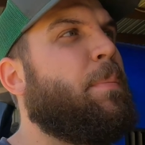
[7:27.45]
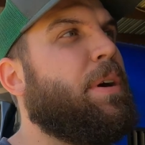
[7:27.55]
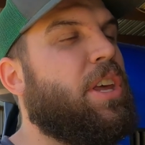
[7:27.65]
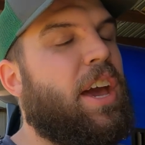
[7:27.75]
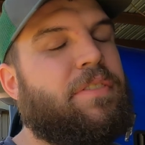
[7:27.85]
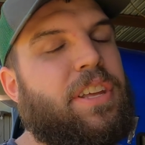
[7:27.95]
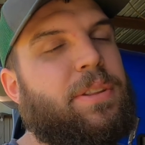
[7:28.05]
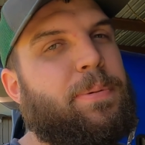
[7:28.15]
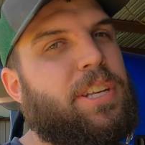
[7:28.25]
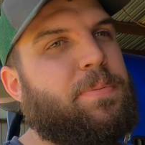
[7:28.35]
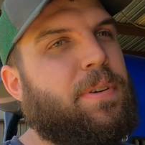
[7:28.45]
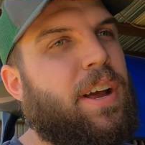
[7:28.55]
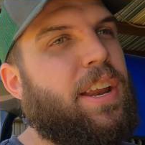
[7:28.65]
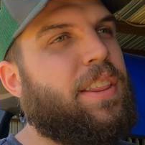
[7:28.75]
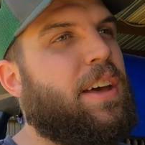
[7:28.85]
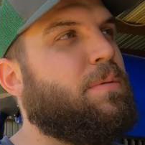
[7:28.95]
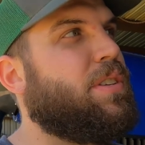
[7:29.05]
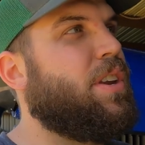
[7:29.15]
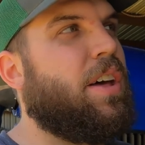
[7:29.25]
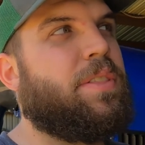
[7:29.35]
But you have to get the placement right, and that
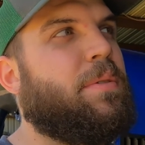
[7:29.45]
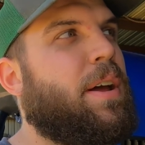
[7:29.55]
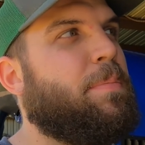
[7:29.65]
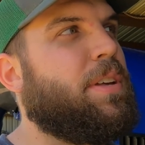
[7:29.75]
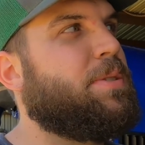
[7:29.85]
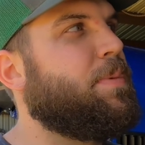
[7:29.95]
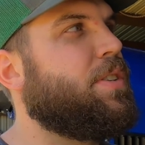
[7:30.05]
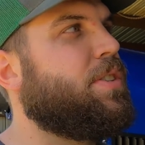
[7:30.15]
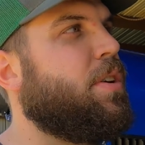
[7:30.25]
was not the right placement.